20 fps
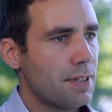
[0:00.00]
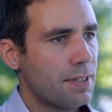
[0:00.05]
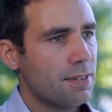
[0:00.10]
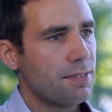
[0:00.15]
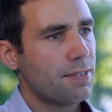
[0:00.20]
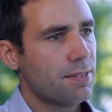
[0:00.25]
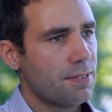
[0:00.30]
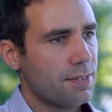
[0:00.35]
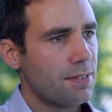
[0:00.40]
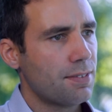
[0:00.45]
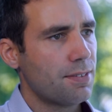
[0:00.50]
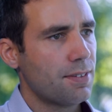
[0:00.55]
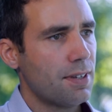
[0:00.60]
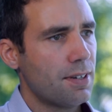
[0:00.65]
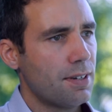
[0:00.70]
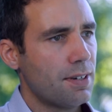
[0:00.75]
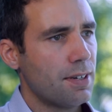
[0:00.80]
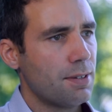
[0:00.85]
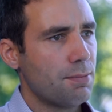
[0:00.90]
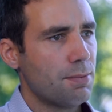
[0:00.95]
this
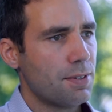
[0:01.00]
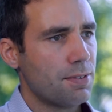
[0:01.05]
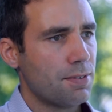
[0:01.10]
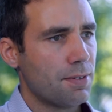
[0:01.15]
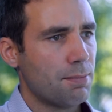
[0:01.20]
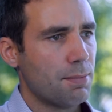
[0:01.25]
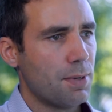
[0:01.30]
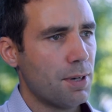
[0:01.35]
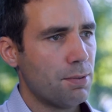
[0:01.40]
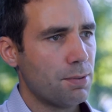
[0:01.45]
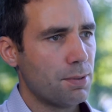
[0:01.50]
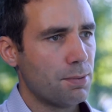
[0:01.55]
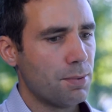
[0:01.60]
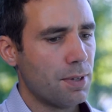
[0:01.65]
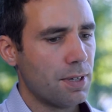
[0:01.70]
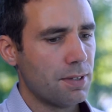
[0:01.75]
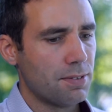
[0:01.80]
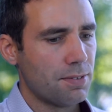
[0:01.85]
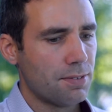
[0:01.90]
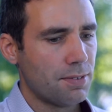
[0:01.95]
certainly with some older
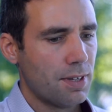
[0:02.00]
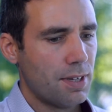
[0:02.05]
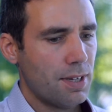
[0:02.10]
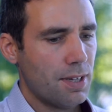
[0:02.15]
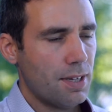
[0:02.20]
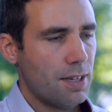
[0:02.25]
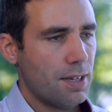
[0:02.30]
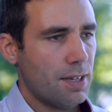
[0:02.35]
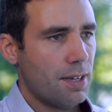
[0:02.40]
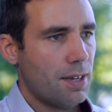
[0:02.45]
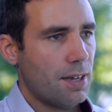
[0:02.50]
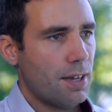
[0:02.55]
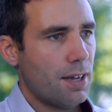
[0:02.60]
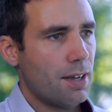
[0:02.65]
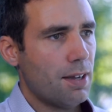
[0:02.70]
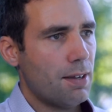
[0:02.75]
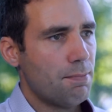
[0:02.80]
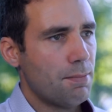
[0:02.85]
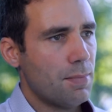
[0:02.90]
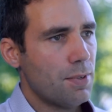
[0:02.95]
ones.
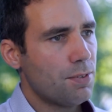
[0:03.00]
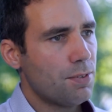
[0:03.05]
Um,